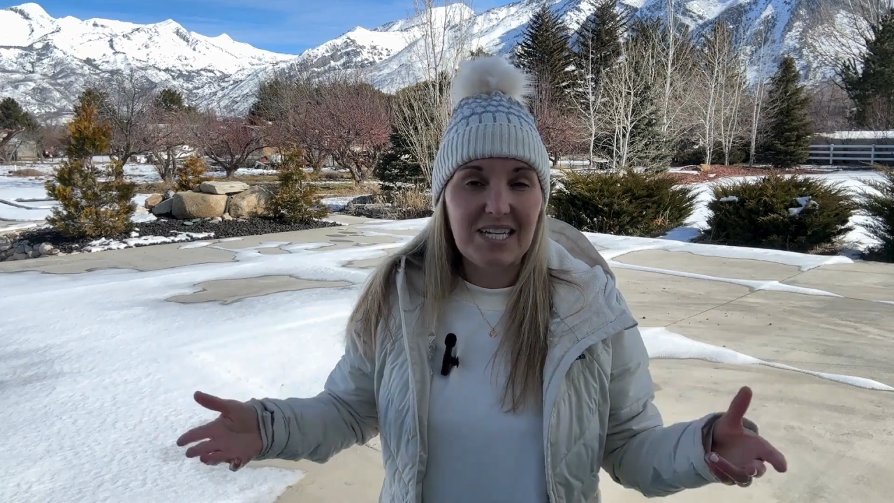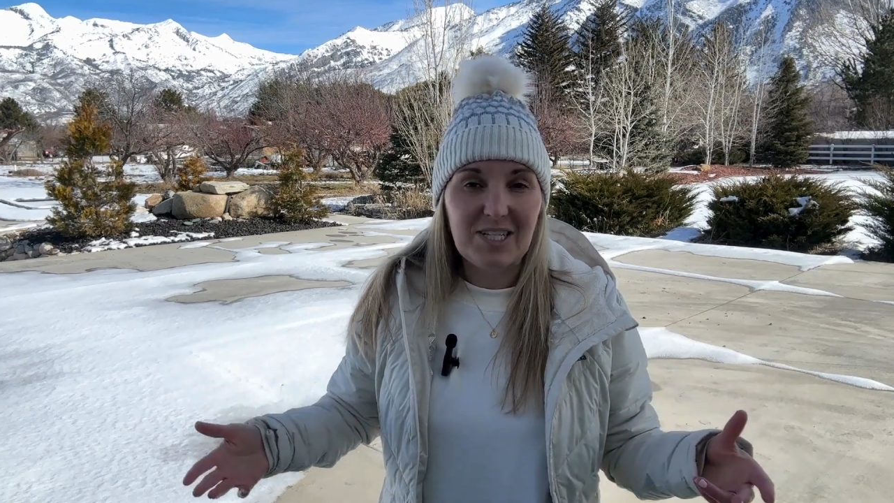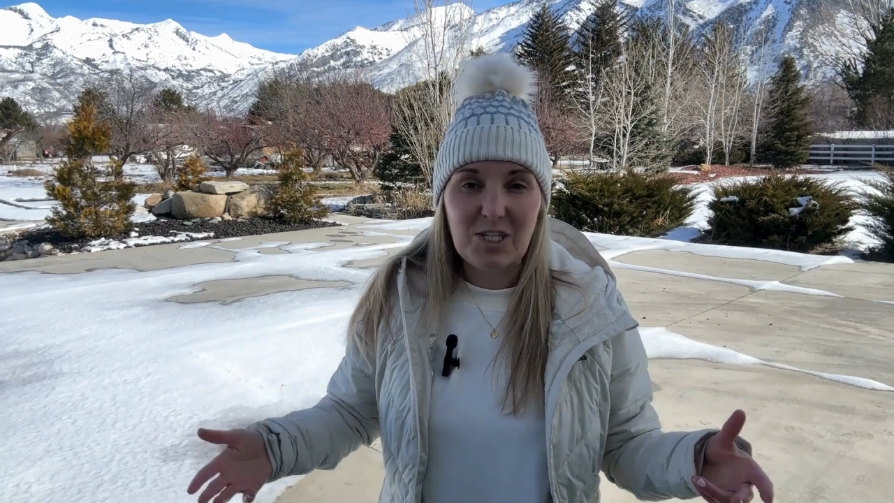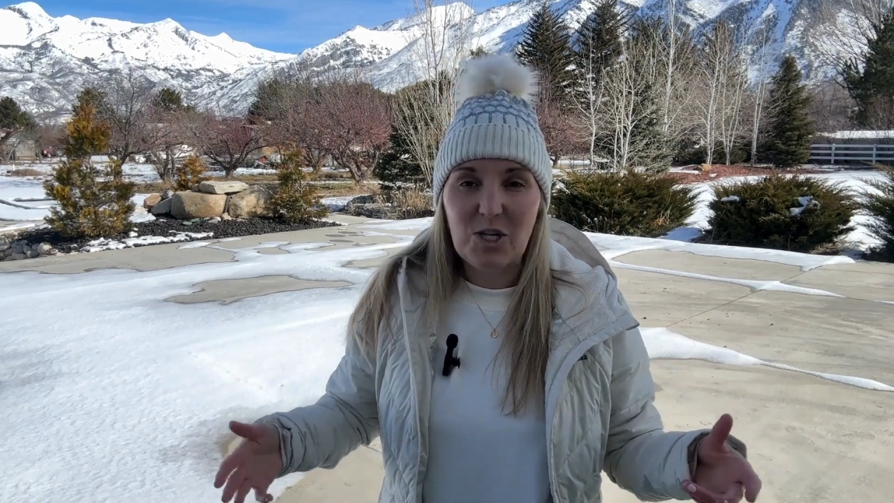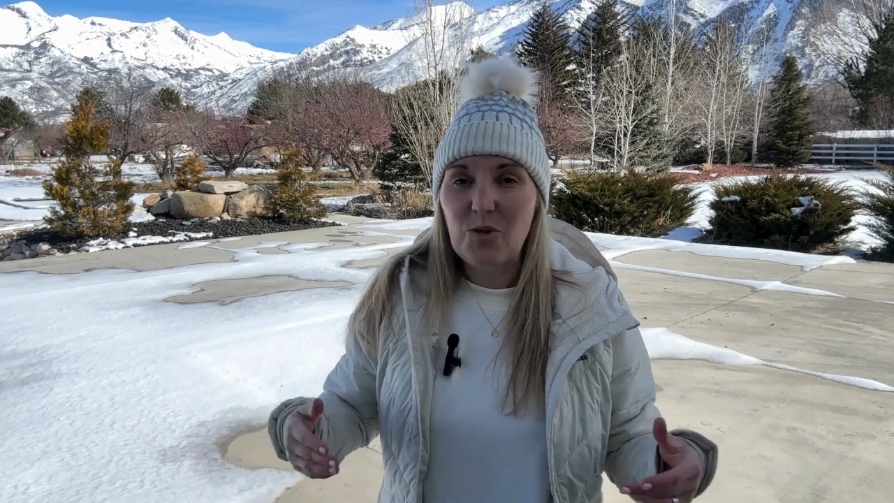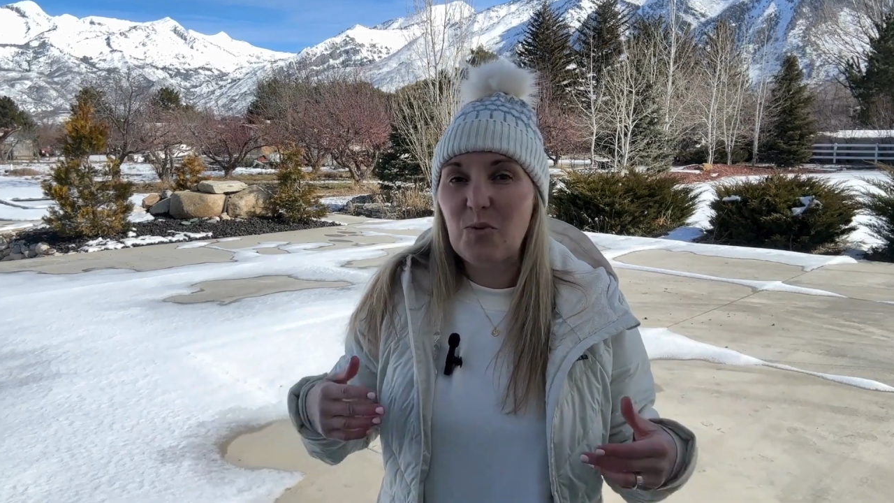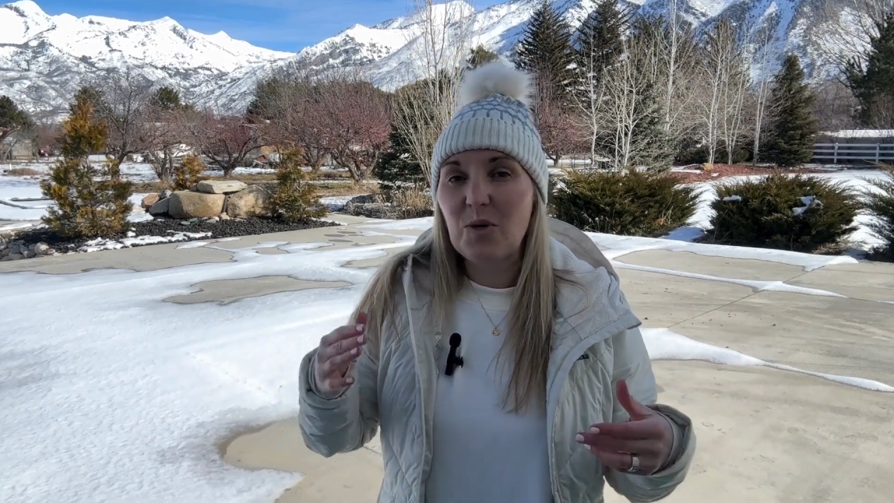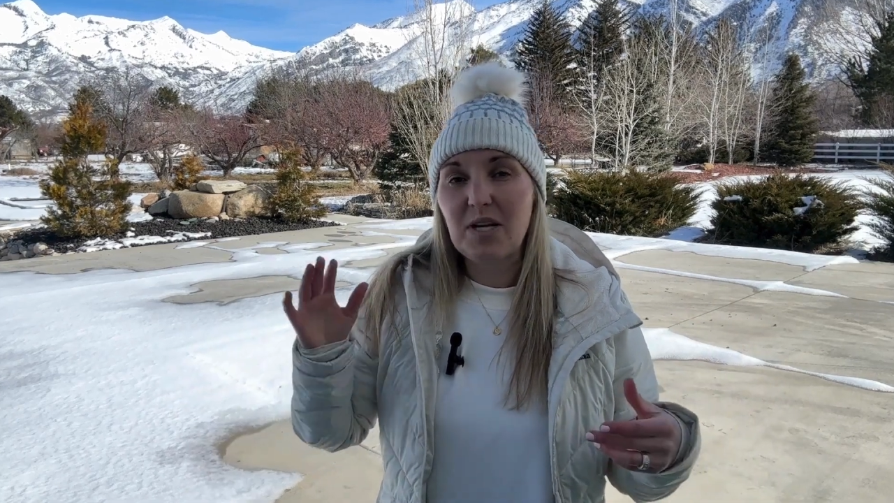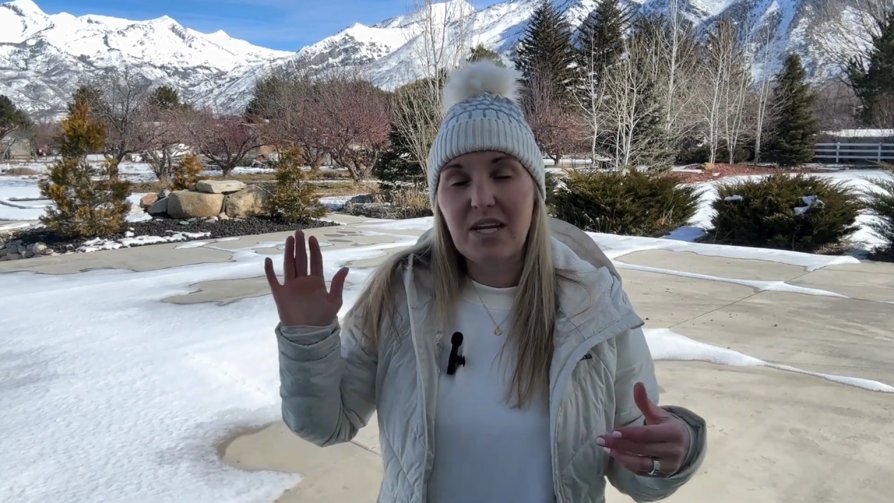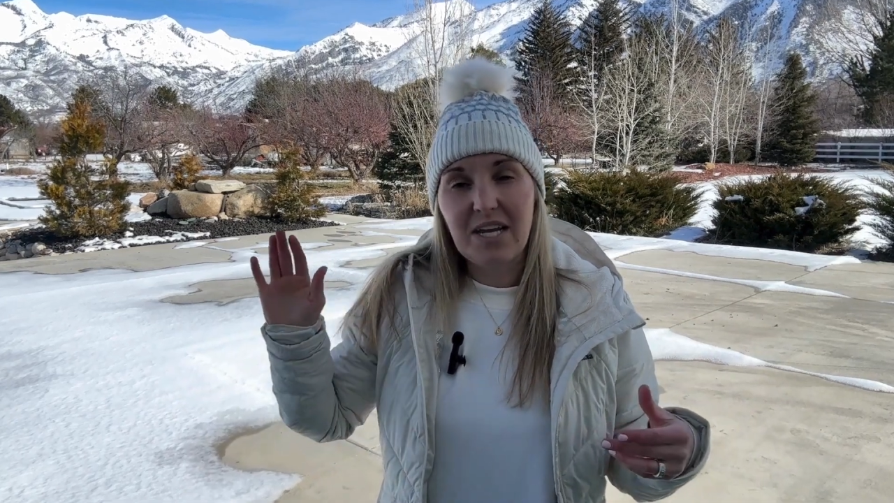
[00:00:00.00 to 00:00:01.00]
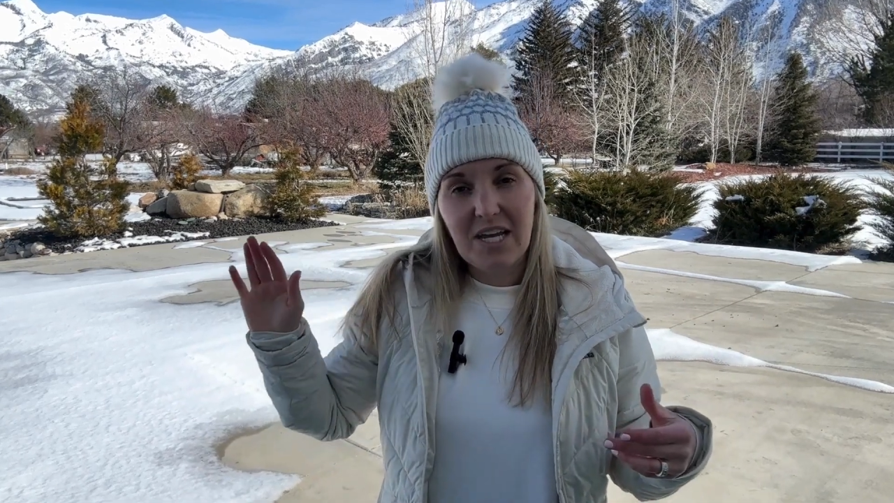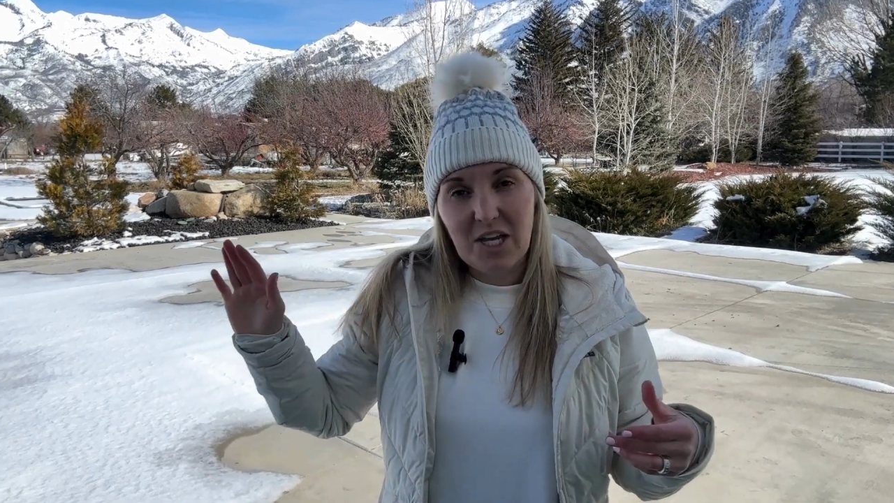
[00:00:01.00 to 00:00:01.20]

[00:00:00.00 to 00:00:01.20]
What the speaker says: and snowboarding.